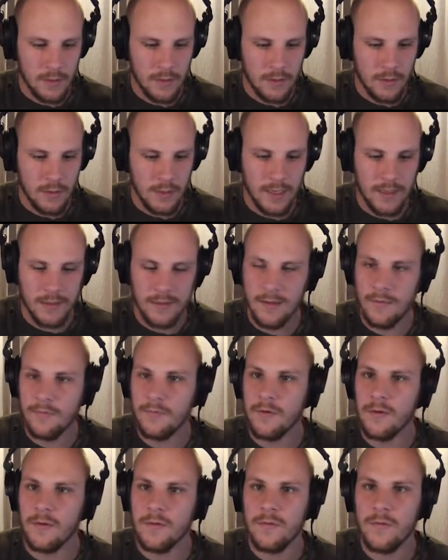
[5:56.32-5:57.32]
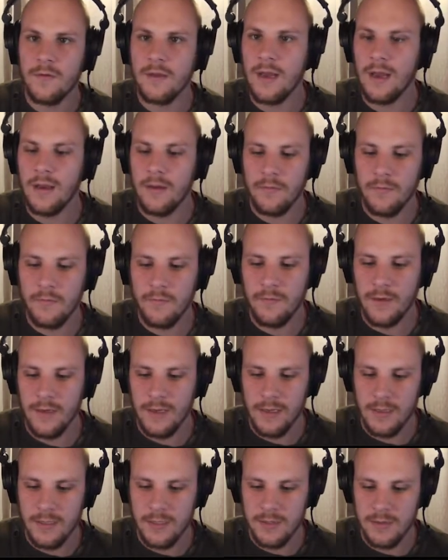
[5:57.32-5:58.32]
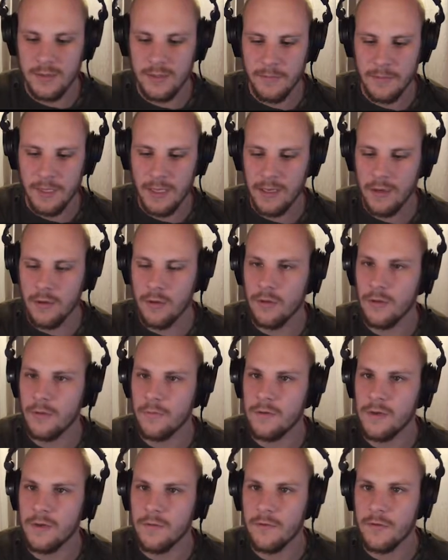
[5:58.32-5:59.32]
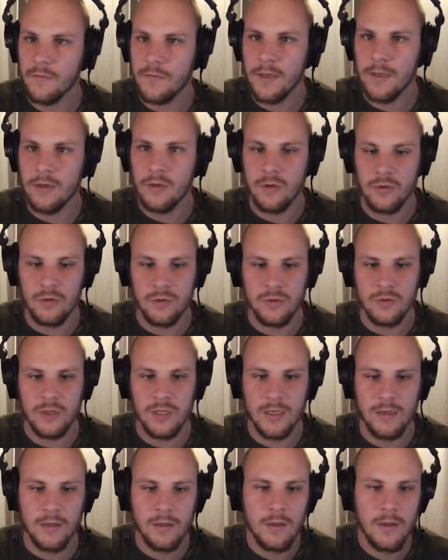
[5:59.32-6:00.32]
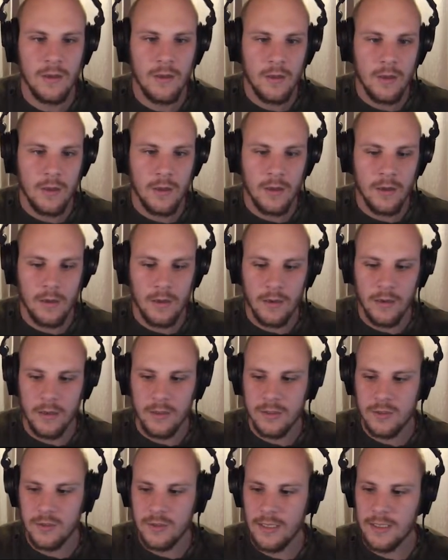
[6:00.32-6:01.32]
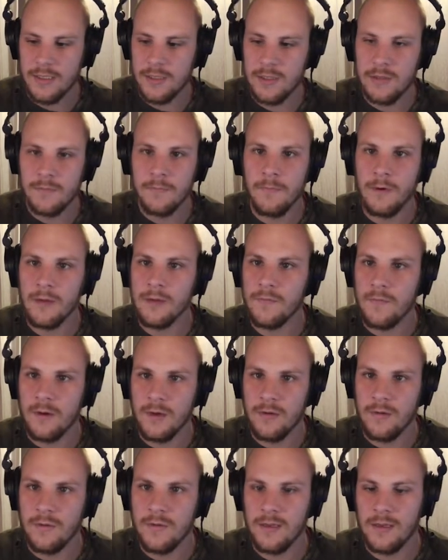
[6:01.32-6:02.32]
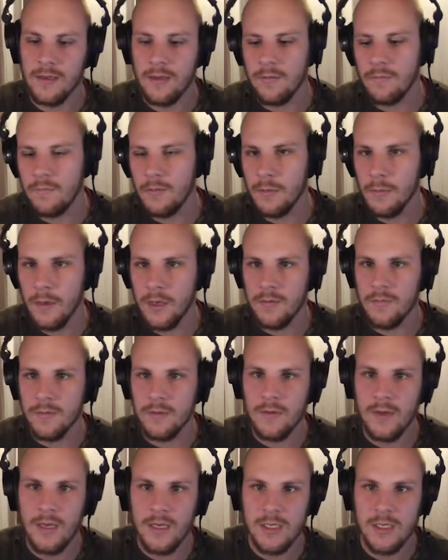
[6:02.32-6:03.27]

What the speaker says: You get different kind of feelings depending on the reverb that you're using. So that's one final thing that we might want to